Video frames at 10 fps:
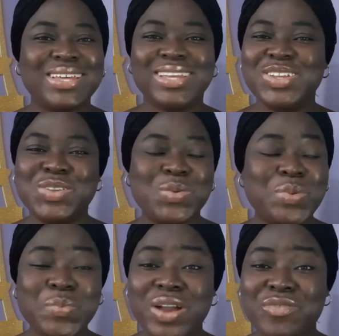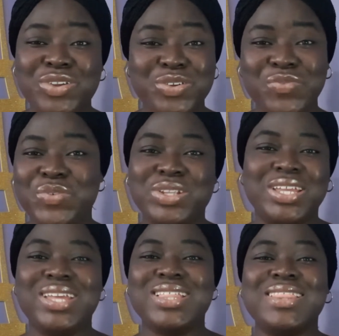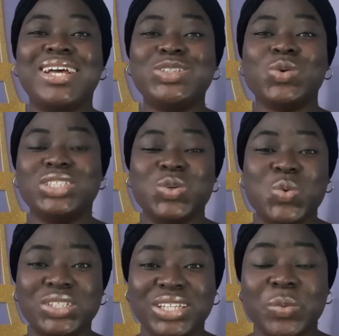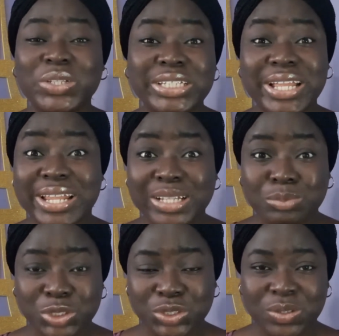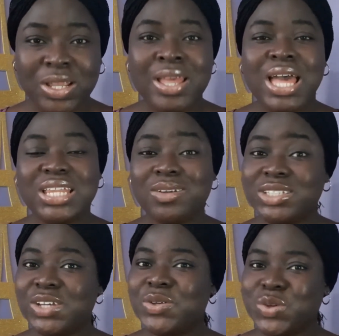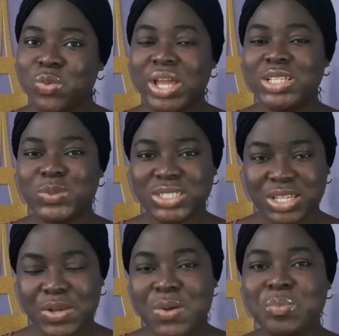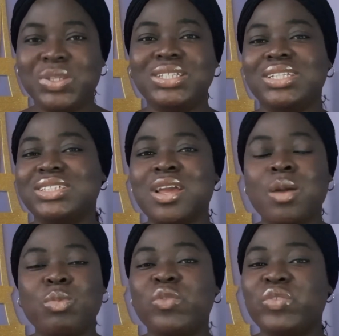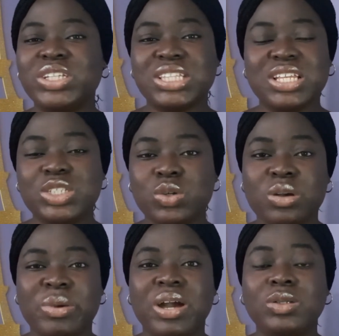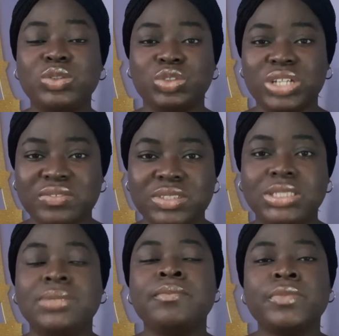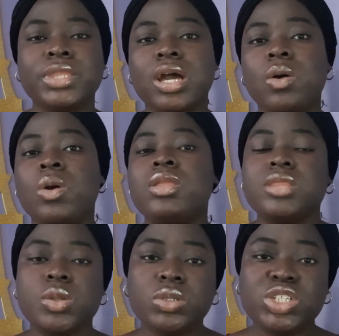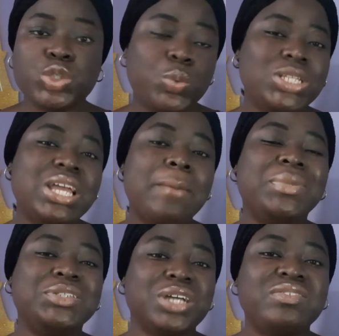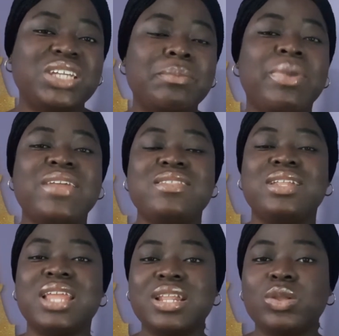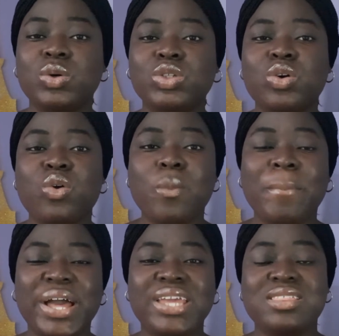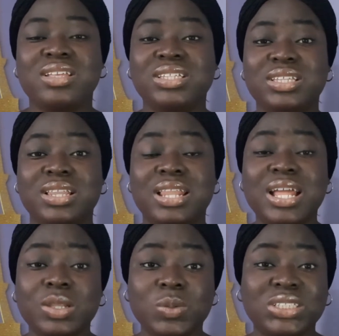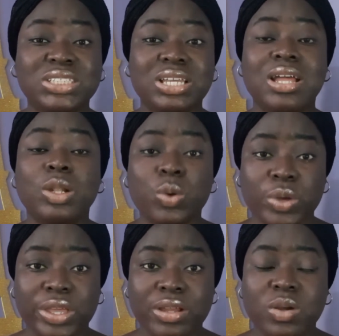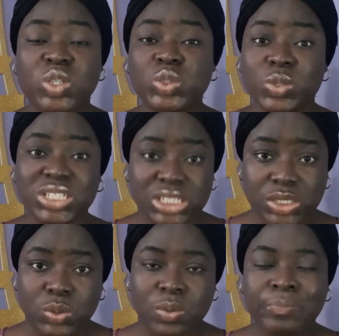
You know, people are very funny. That's what he wanted. He wanted an admission, and I'll tell you why it was incompetent. But first, let's talk about how to draft it. Now, the notice to quit can be drafted by the landlord or by the landlord's lawyer or solicitor.